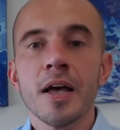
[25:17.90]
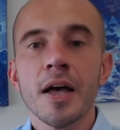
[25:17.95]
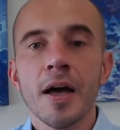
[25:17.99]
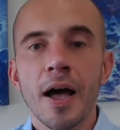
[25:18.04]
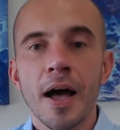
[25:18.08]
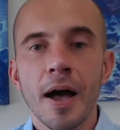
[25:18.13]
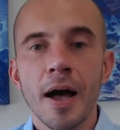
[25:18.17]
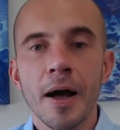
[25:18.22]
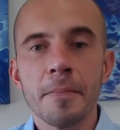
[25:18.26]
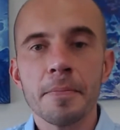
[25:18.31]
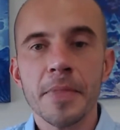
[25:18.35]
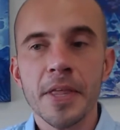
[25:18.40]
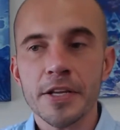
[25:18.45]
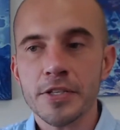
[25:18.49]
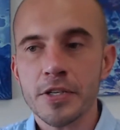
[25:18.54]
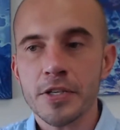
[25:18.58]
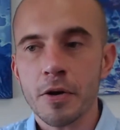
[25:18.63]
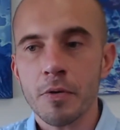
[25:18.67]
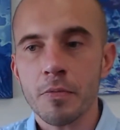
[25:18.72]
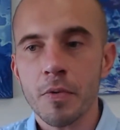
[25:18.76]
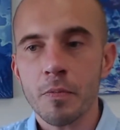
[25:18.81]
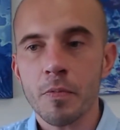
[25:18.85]

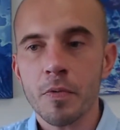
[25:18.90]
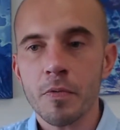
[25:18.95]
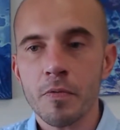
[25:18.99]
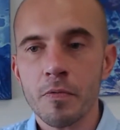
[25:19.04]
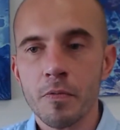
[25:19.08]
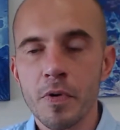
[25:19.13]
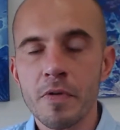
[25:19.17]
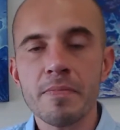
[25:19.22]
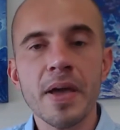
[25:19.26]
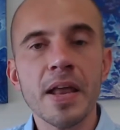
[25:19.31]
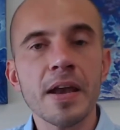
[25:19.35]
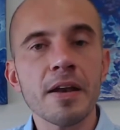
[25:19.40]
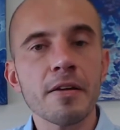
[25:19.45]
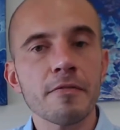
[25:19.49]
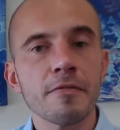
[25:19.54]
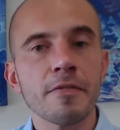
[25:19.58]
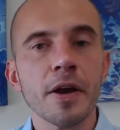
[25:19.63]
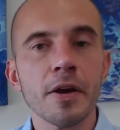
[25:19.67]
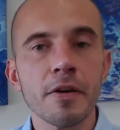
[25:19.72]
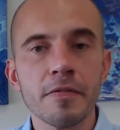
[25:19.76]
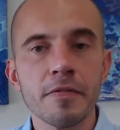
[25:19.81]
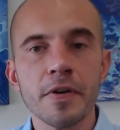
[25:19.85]
And so we've made
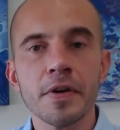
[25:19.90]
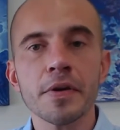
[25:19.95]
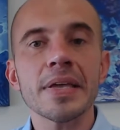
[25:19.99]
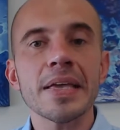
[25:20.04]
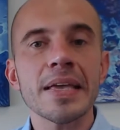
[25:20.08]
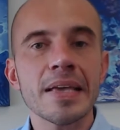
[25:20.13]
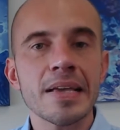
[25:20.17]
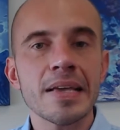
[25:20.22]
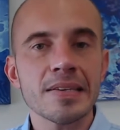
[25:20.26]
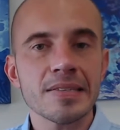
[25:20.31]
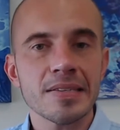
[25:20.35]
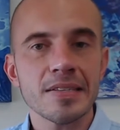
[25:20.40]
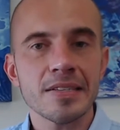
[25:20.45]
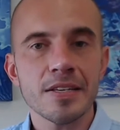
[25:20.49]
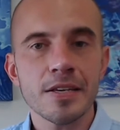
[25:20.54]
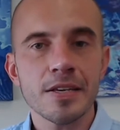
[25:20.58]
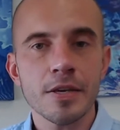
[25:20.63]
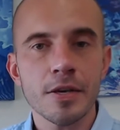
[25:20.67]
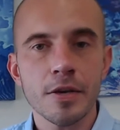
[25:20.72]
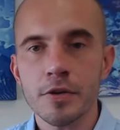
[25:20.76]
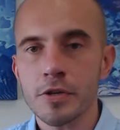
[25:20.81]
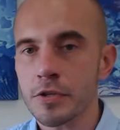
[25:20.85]
it very, very easy
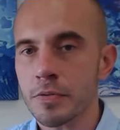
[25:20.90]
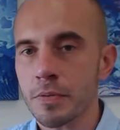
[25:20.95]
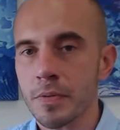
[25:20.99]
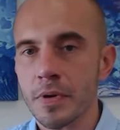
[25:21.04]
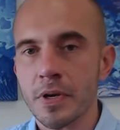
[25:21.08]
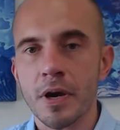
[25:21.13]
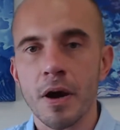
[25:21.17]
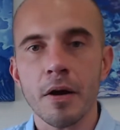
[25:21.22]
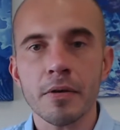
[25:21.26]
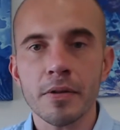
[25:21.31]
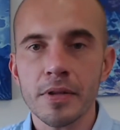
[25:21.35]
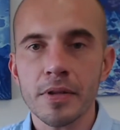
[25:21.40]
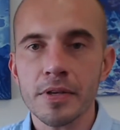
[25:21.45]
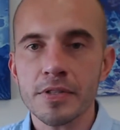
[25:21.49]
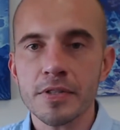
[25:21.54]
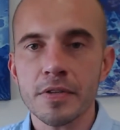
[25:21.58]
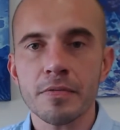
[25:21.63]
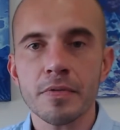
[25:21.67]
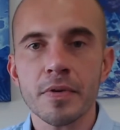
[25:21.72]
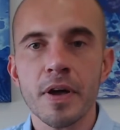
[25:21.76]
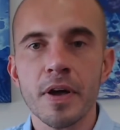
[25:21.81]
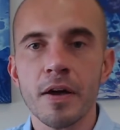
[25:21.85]
to use
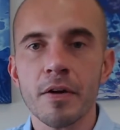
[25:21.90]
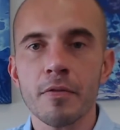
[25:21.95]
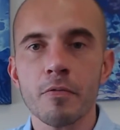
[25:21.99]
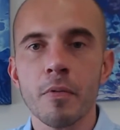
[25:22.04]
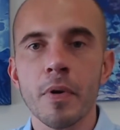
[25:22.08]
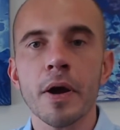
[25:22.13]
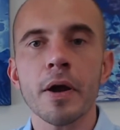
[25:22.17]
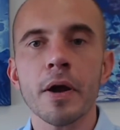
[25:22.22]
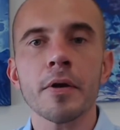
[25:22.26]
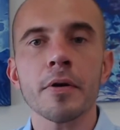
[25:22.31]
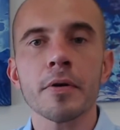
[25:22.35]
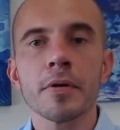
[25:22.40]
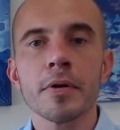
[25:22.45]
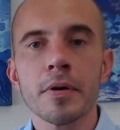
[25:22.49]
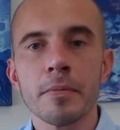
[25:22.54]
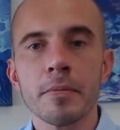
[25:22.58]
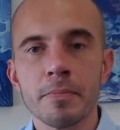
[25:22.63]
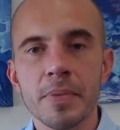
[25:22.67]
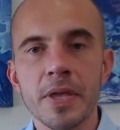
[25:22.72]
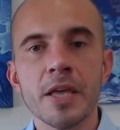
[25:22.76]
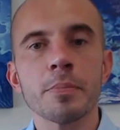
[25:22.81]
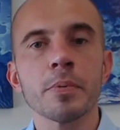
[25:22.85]
regardless of where
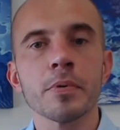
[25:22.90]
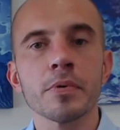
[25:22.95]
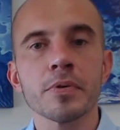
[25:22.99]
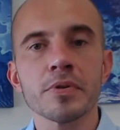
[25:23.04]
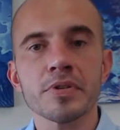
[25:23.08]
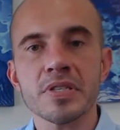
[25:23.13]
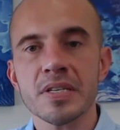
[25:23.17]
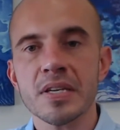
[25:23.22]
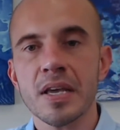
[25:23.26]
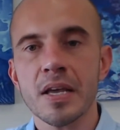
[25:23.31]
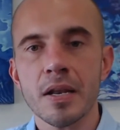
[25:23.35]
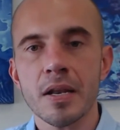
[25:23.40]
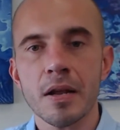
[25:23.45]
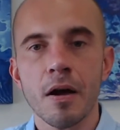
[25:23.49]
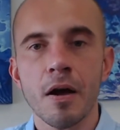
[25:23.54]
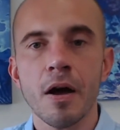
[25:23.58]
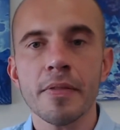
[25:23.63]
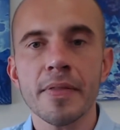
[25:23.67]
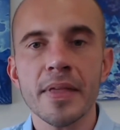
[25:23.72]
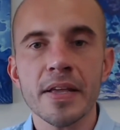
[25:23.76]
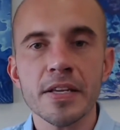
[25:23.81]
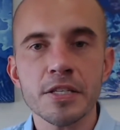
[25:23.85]
people sit
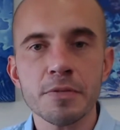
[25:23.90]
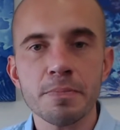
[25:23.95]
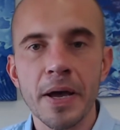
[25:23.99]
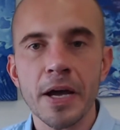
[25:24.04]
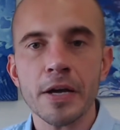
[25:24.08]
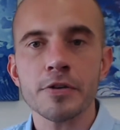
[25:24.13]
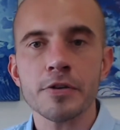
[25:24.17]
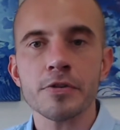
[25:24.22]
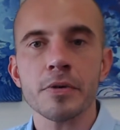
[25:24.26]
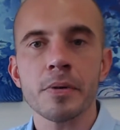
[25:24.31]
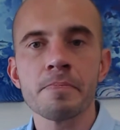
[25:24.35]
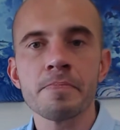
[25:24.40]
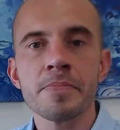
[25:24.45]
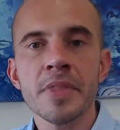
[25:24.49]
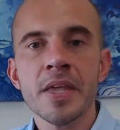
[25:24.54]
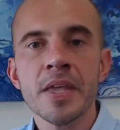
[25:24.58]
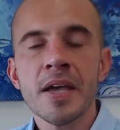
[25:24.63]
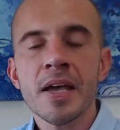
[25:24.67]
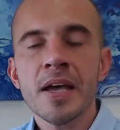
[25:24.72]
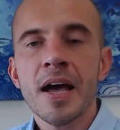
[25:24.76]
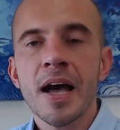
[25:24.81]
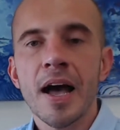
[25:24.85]
on that
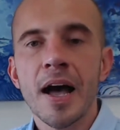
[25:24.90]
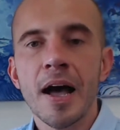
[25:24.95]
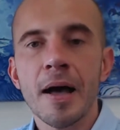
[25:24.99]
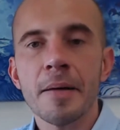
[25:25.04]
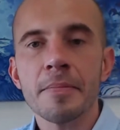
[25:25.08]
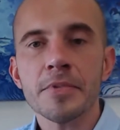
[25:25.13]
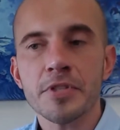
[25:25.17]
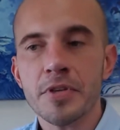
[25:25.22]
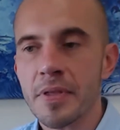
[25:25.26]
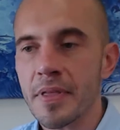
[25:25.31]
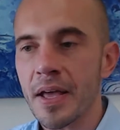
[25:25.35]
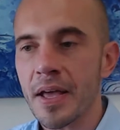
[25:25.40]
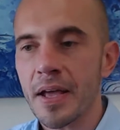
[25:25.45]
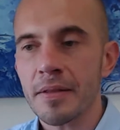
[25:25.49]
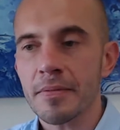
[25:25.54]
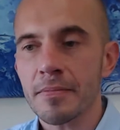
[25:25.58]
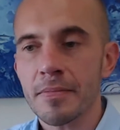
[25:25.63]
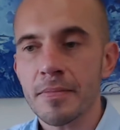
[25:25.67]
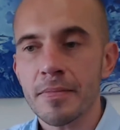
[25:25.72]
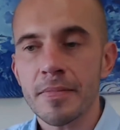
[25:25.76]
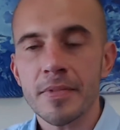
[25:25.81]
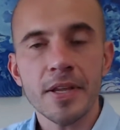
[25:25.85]
spectrum, so
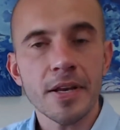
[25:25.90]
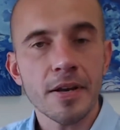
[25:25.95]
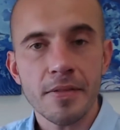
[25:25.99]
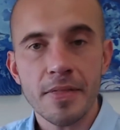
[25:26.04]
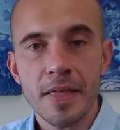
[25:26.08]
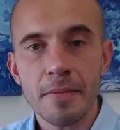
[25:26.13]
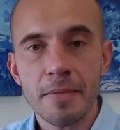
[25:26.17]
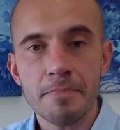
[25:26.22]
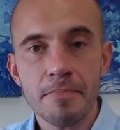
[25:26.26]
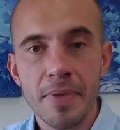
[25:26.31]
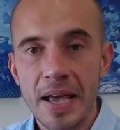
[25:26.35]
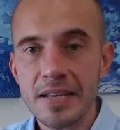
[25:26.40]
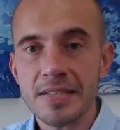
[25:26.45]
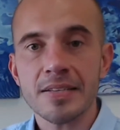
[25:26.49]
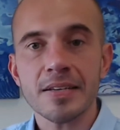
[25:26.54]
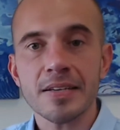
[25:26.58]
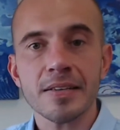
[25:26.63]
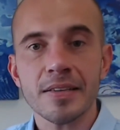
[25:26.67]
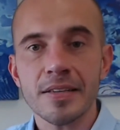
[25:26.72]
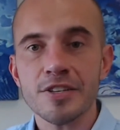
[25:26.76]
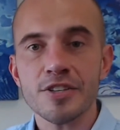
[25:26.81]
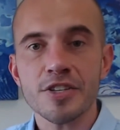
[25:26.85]
that they
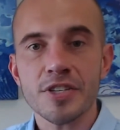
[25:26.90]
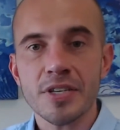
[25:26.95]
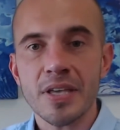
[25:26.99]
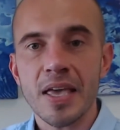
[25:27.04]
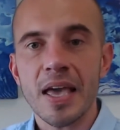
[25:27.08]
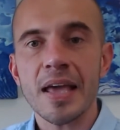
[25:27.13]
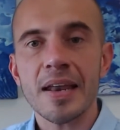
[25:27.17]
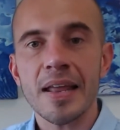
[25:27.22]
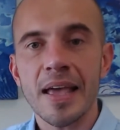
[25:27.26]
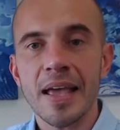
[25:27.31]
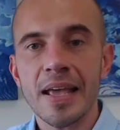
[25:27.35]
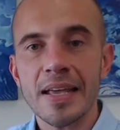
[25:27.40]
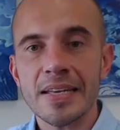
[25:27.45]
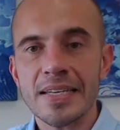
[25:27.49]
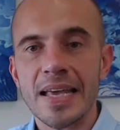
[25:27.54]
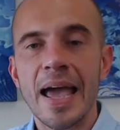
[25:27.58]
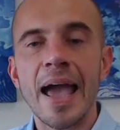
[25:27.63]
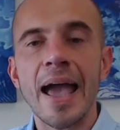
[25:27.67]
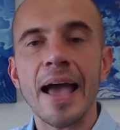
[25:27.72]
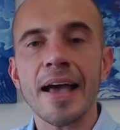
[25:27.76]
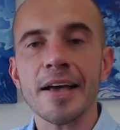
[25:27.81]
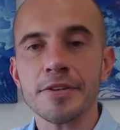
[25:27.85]
basically just get a
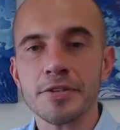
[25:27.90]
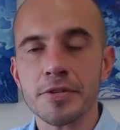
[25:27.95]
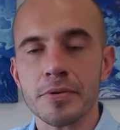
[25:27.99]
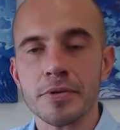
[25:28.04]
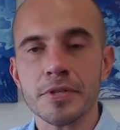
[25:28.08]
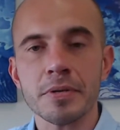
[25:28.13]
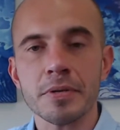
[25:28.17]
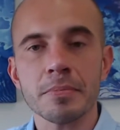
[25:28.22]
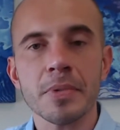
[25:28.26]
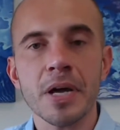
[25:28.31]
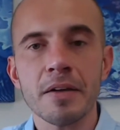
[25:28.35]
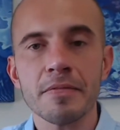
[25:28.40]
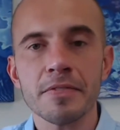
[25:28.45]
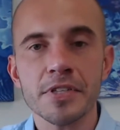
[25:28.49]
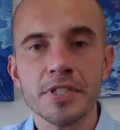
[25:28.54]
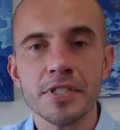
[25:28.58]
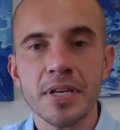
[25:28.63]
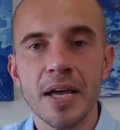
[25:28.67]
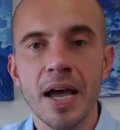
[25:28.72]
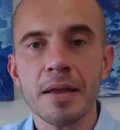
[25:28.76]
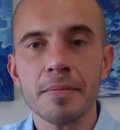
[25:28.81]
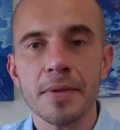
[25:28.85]
task or some kind
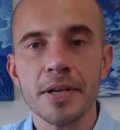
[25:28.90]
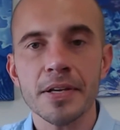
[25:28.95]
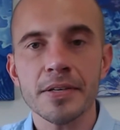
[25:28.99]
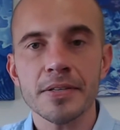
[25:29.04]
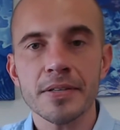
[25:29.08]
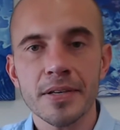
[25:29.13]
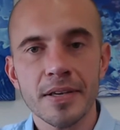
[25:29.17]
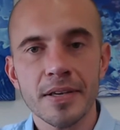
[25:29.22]
of assignment